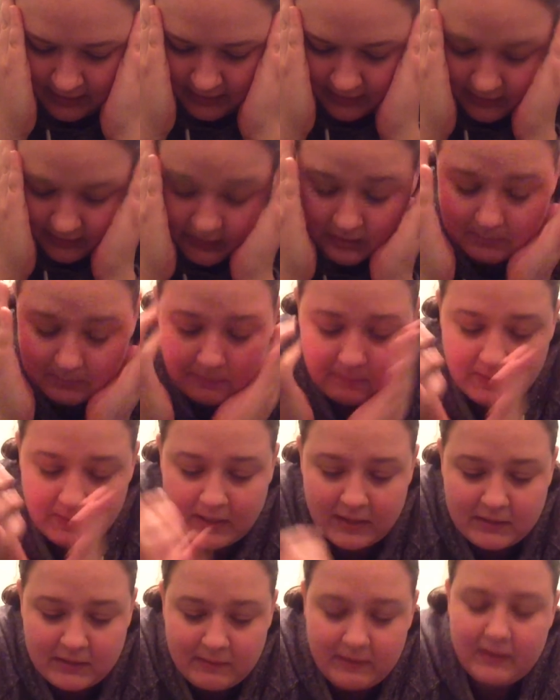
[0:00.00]
This has been
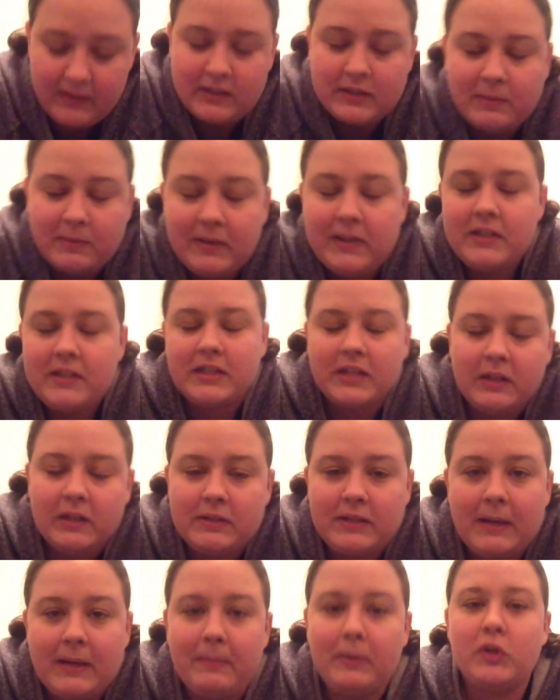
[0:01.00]
me doing the
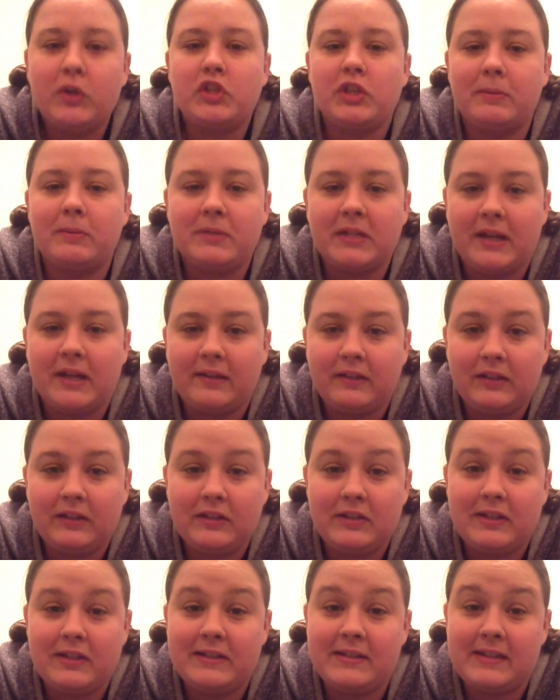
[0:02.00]
22-day push-up
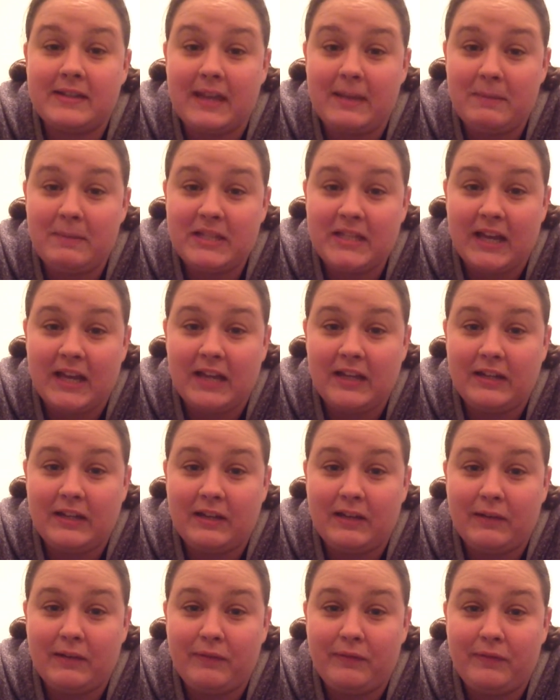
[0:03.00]
challenge. This is Amy signing
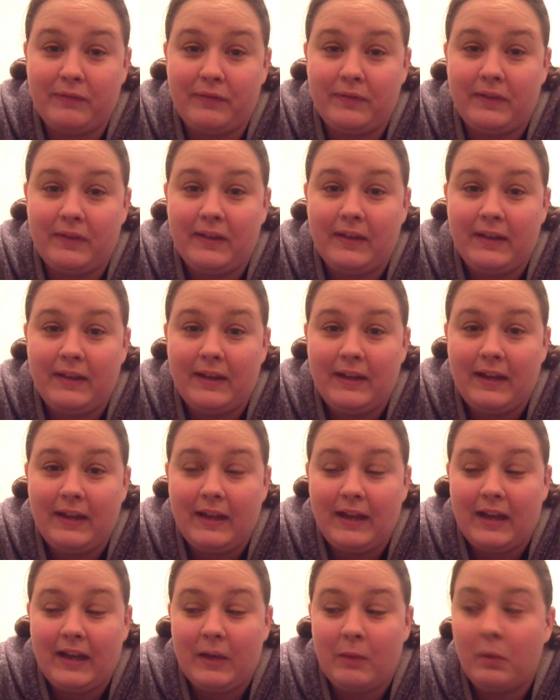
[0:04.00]
off.
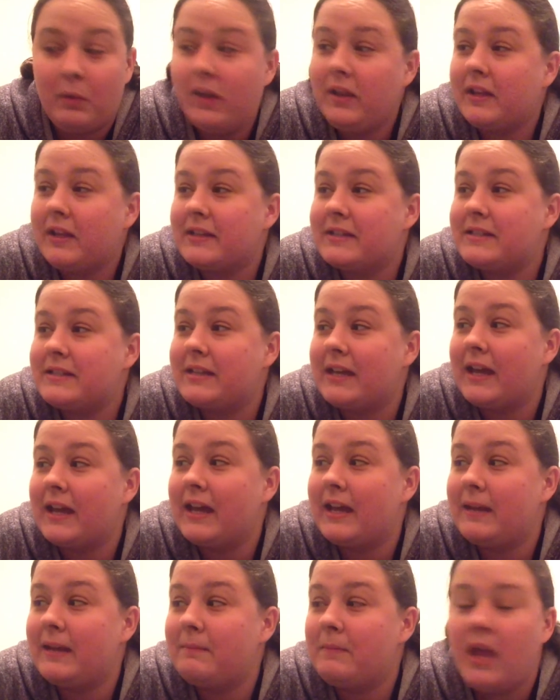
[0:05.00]
And one last
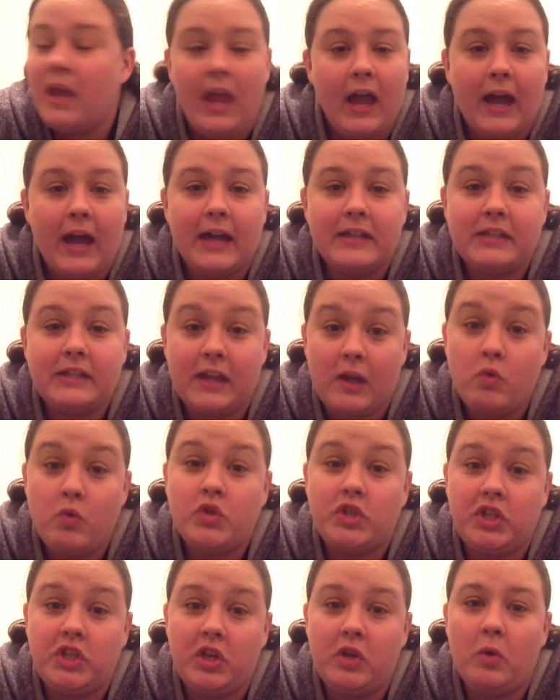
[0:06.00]
time,
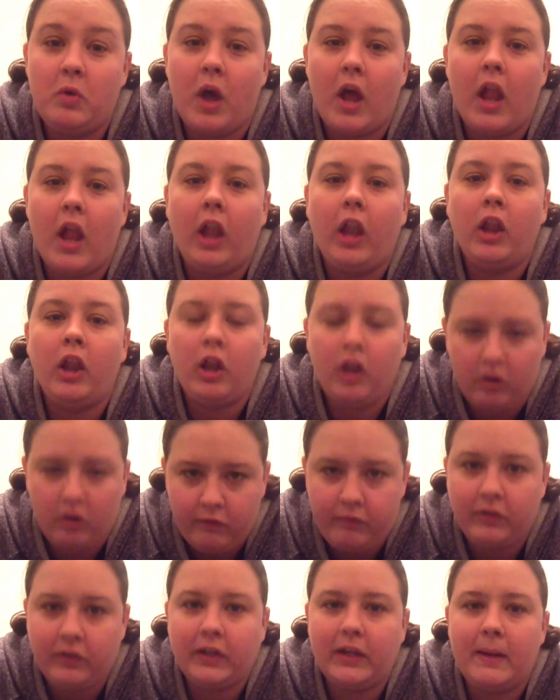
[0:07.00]
adios, you
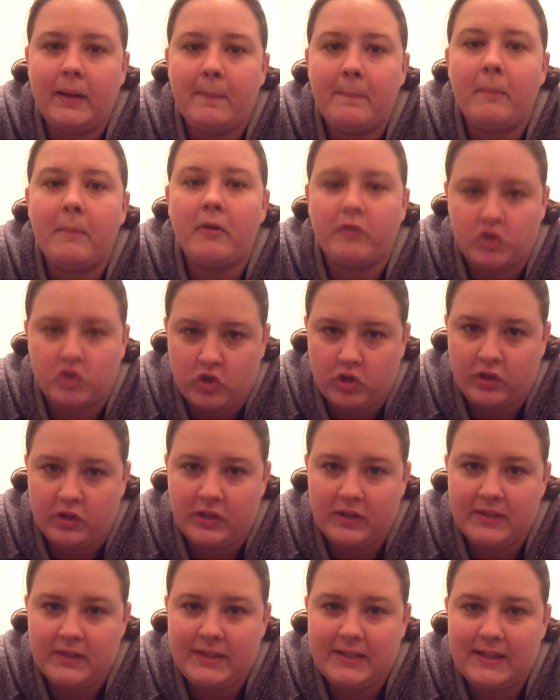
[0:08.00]
lovely mother
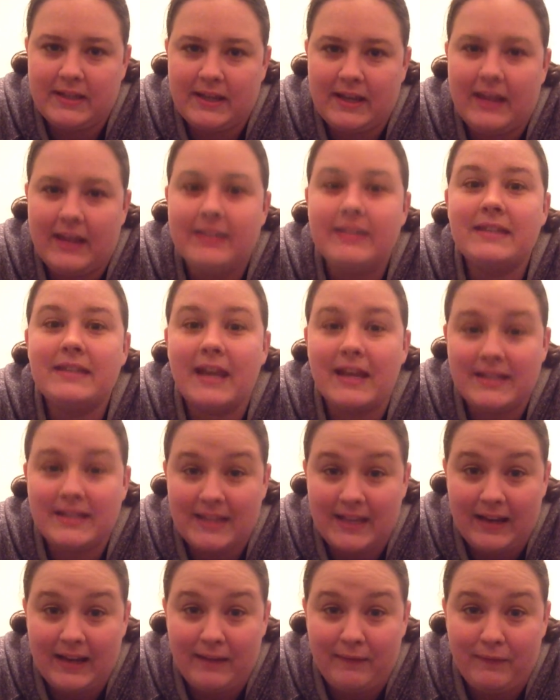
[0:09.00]
truckers. And stay
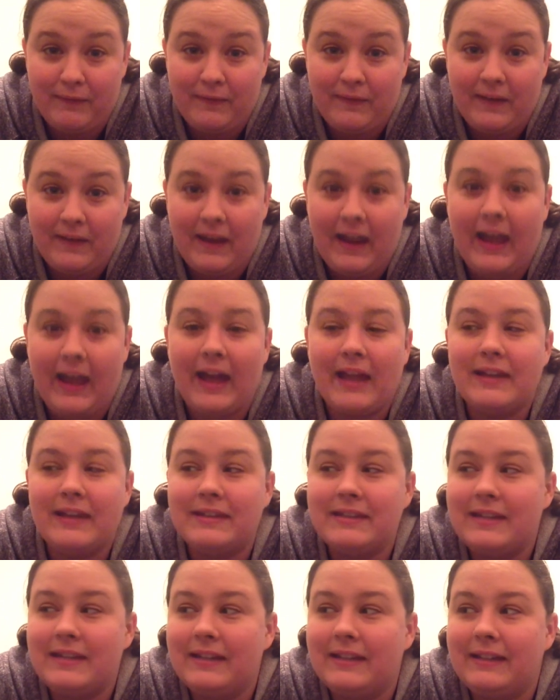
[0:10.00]
safe.
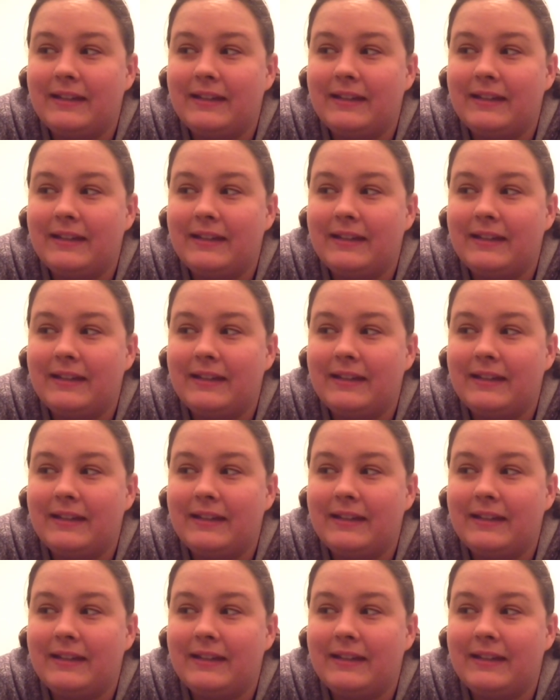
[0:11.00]
And